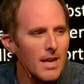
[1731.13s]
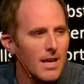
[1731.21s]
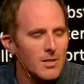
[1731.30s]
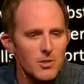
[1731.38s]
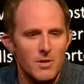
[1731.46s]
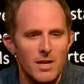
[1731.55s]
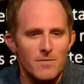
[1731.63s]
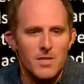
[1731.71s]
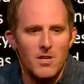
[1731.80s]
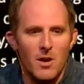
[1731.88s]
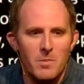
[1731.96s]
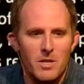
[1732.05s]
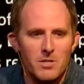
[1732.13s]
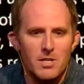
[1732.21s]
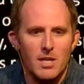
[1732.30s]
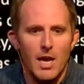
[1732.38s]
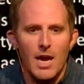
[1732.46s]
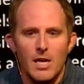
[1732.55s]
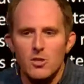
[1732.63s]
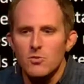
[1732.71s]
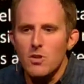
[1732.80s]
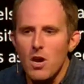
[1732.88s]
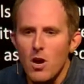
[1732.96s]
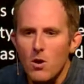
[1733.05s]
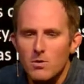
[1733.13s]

Sure enough, she called me there. She's like, how did you know?